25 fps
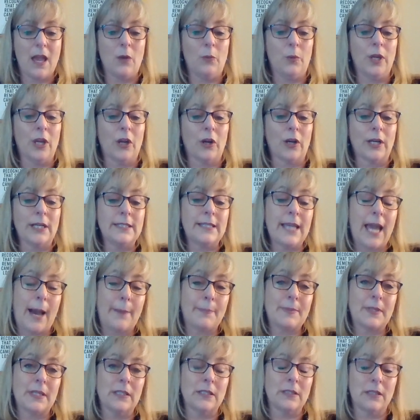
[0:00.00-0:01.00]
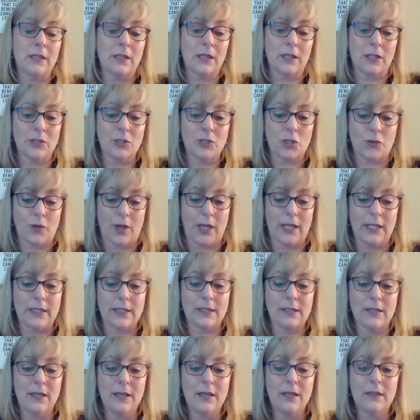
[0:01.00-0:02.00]
We are adapting to the
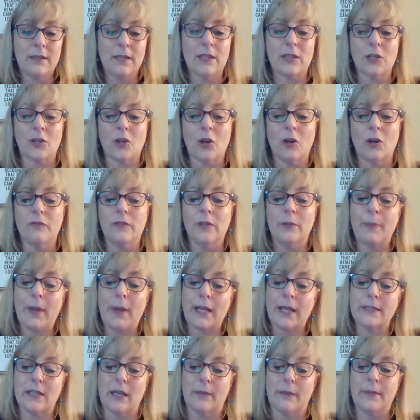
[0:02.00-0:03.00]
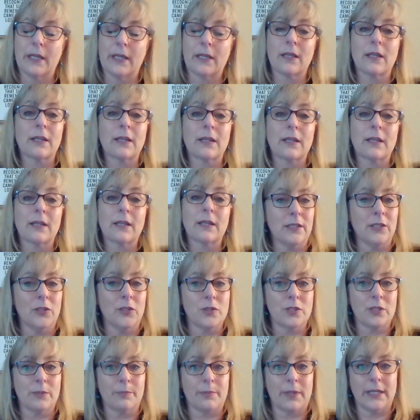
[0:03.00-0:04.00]
constraints that the COVID pandemic
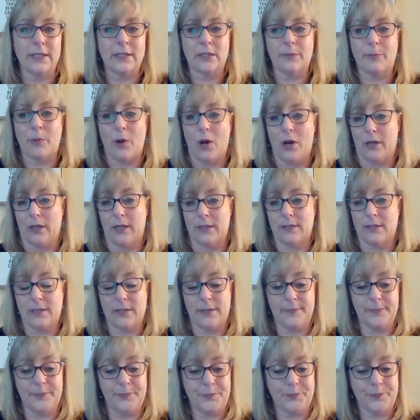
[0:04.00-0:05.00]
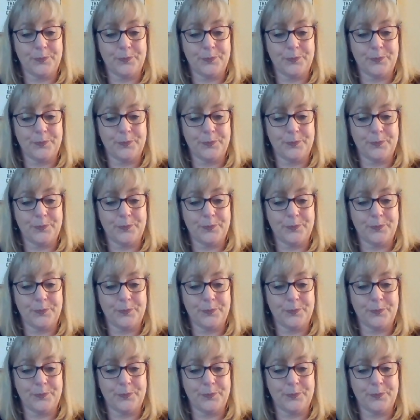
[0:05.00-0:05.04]
continues to place upon us.